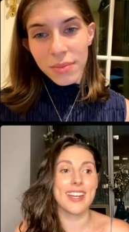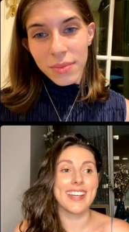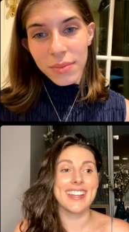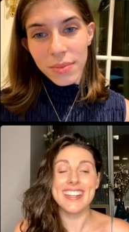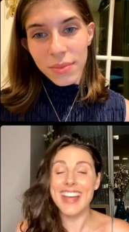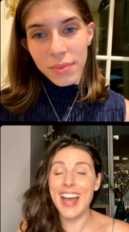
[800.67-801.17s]

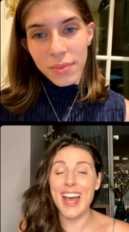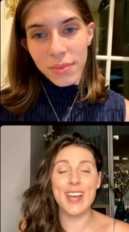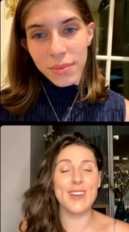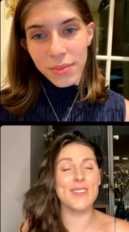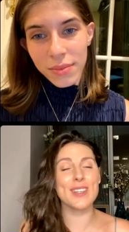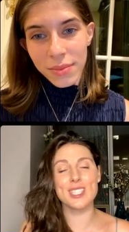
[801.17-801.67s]
Speaker 1: yeah,
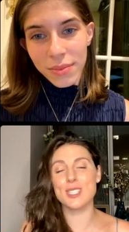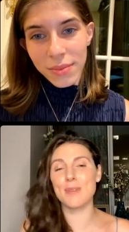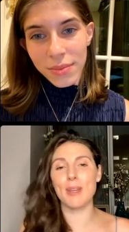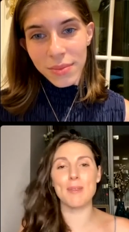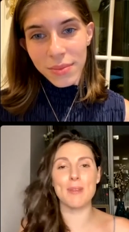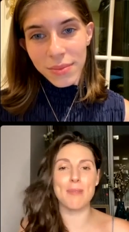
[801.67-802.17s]
I wish
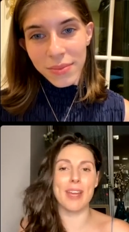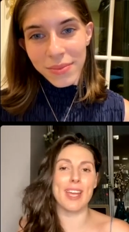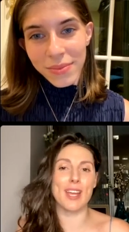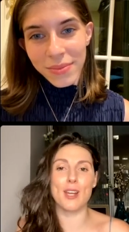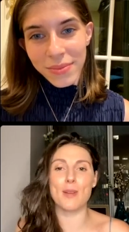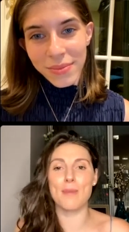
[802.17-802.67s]
maybe my
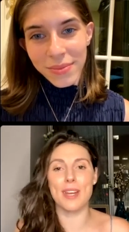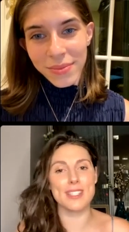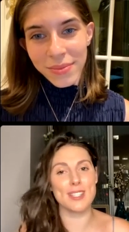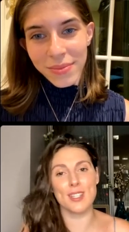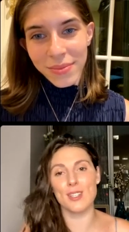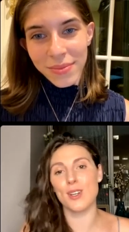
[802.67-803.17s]

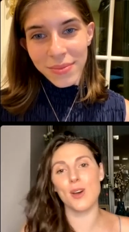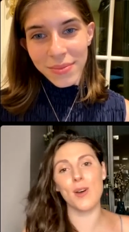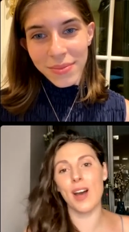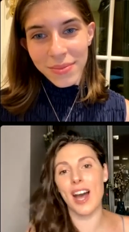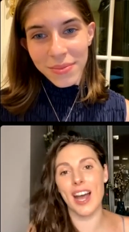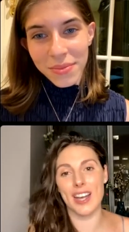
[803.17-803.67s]
arabesque could go
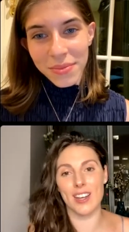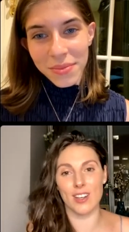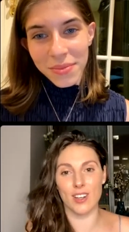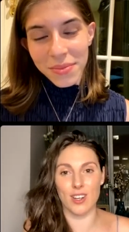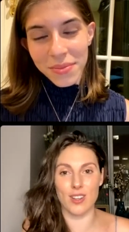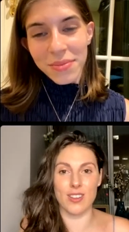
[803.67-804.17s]

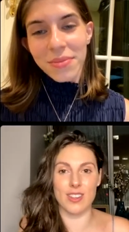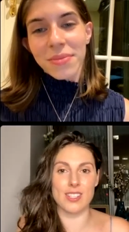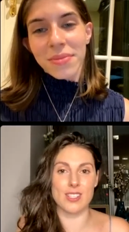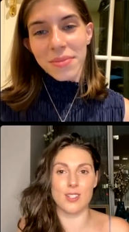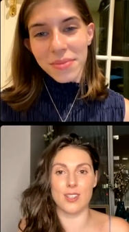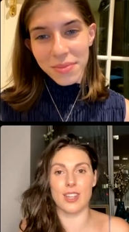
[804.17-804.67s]
higher or
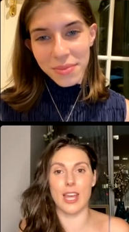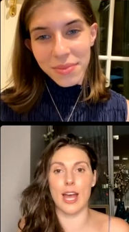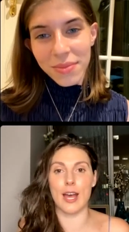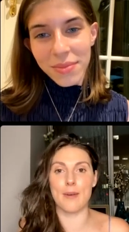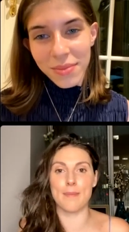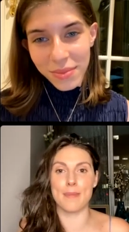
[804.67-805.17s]
this or
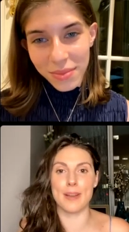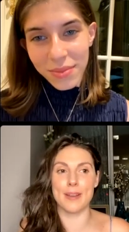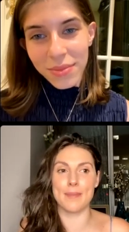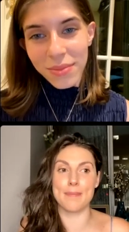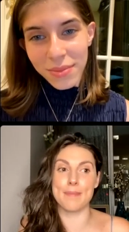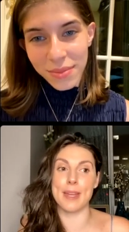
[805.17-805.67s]
that, but
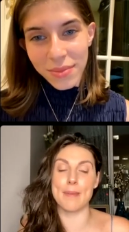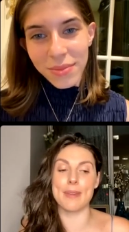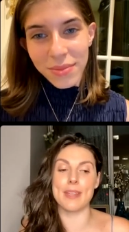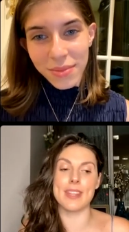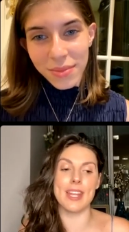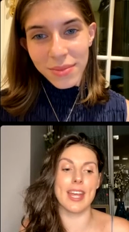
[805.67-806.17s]

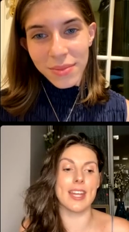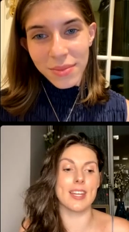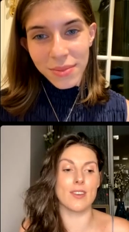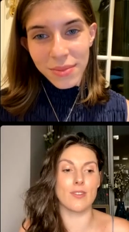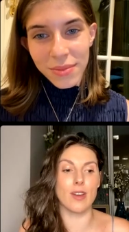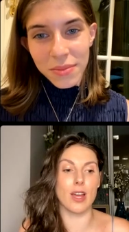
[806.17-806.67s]
maybe then
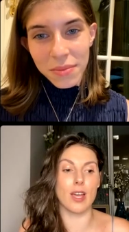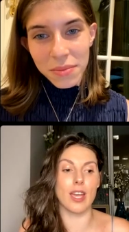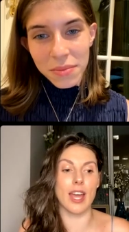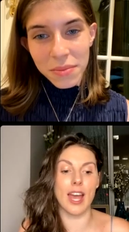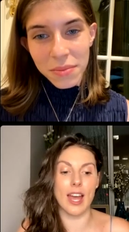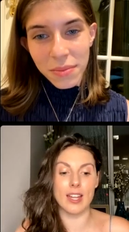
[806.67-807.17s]
if I
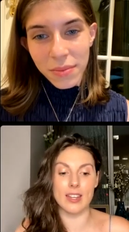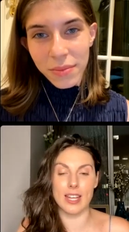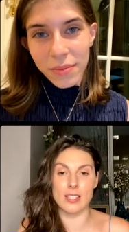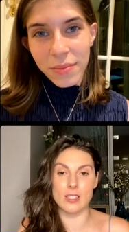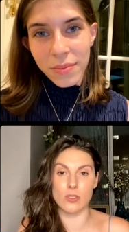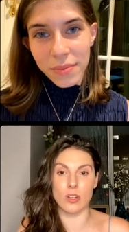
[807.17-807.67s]
had
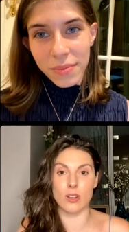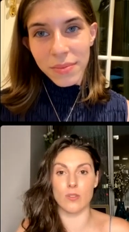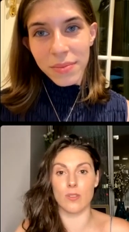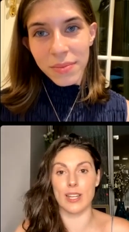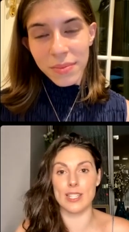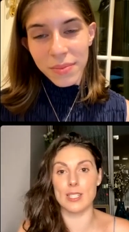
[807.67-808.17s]
that sort of
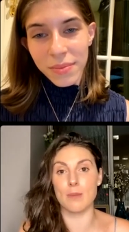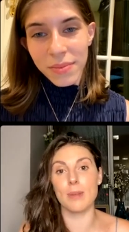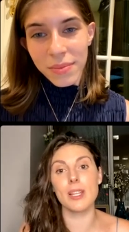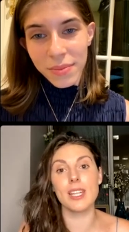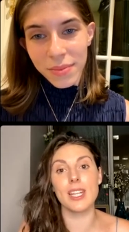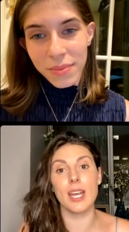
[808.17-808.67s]

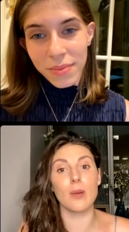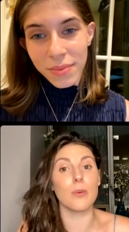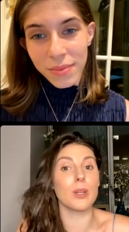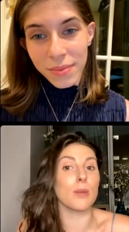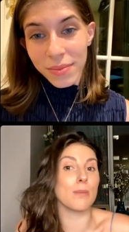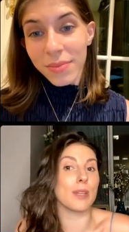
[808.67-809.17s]
flexibility, I
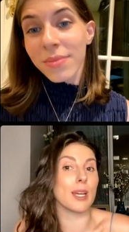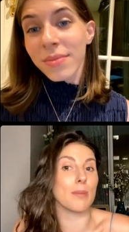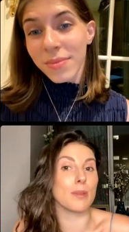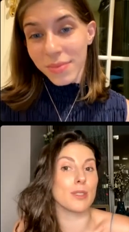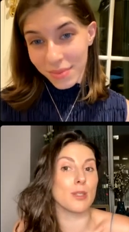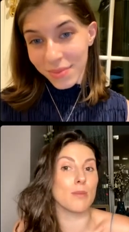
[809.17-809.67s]
wouldn't be
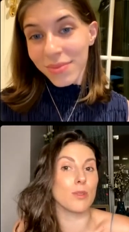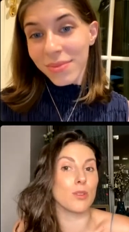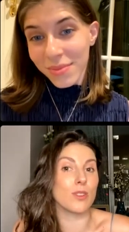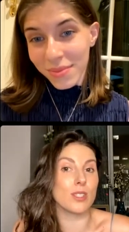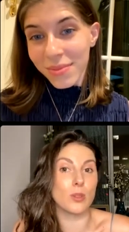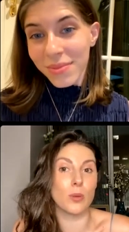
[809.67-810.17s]
able to move
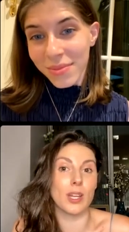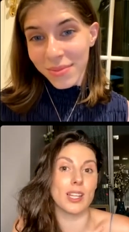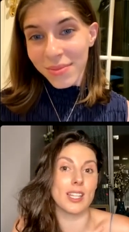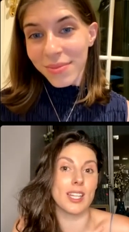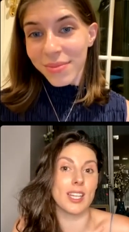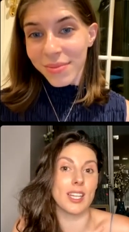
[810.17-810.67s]
as
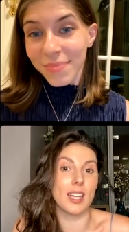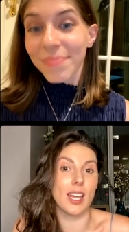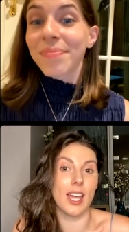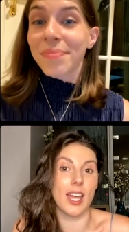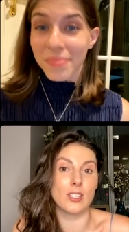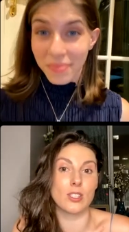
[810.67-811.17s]
quickly
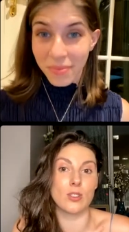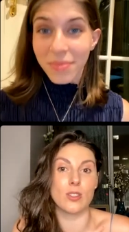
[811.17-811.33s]
and do the